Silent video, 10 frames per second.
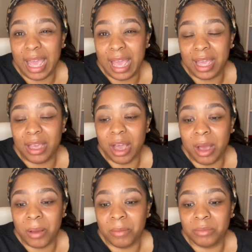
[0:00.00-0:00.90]
at
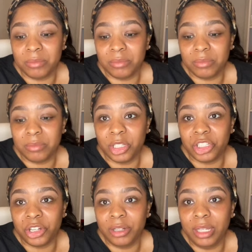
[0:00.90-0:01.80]
the
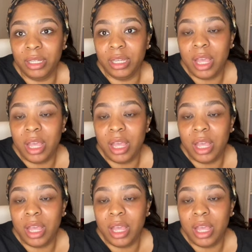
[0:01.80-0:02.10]
journey.